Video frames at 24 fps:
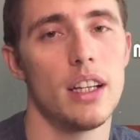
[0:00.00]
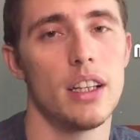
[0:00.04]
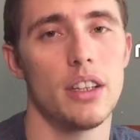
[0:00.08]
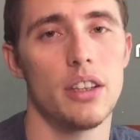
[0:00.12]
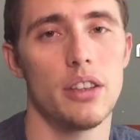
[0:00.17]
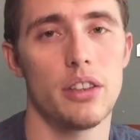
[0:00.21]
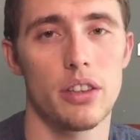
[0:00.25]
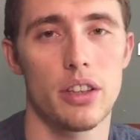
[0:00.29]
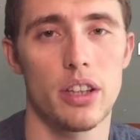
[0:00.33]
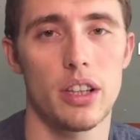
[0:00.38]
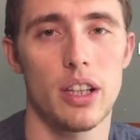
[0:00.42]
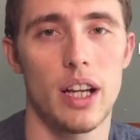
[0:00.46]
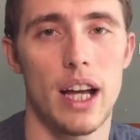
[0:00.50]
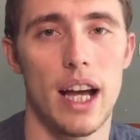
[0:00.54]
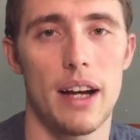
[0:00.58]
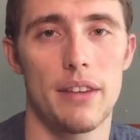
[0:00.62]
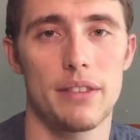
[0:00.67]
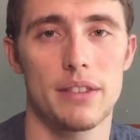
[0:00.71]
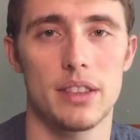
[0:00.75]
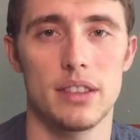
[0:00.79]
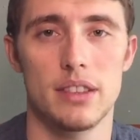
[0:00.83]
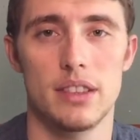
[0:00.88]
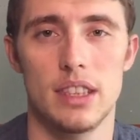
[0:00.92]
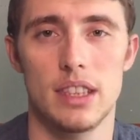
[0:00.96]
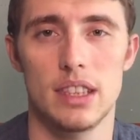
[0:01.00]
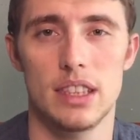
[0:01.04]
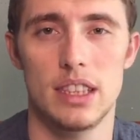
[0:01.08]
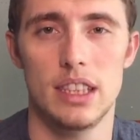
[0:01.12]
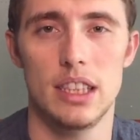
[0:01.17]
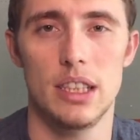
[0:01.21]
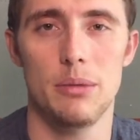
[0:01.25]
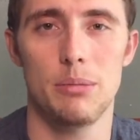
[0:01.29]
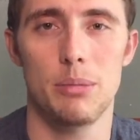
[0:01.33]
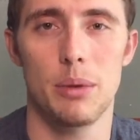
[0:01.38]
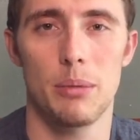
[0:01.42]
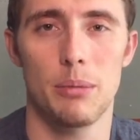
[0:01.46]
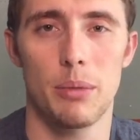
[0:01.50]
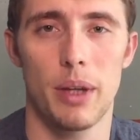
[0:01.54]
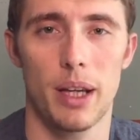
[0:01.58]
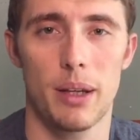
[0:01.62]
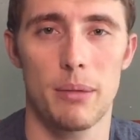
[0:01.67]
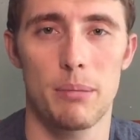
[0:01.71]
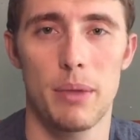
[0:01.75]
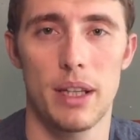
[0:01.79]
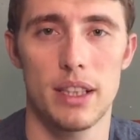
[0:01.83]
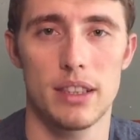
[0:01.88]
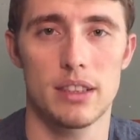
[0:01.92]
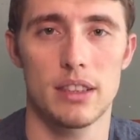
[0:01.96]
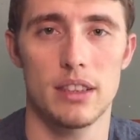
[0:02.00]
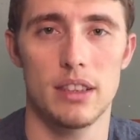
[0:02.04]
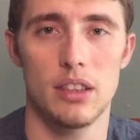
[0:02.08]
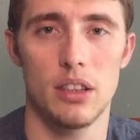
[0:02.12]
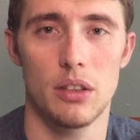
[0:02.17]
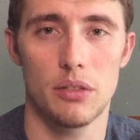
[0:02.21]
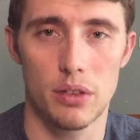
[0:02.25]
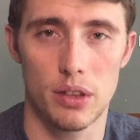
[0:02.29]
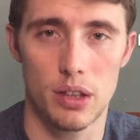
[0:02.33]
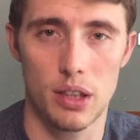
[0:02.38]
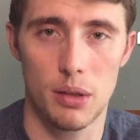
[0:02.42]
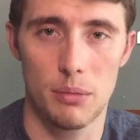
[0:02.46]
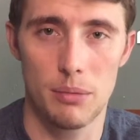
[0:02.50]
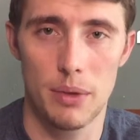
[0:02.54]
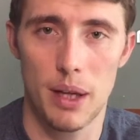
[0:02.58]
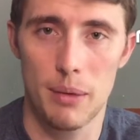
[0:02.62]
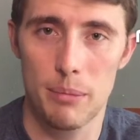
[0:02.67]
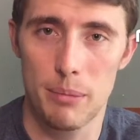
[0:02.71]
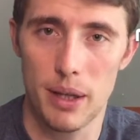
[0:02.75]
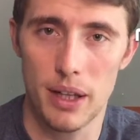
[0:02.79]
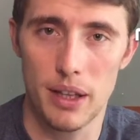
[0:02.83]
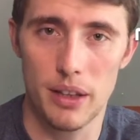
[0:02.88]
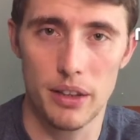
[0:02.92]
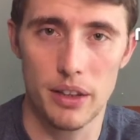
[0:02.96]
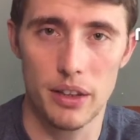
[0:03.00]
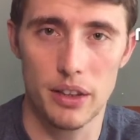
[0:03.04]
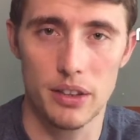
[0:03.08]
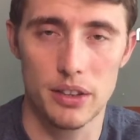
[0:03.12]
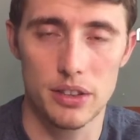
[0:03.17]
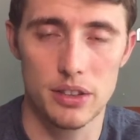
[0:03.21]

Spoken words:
you're going to have to dig deep and mentally overcome that barrier.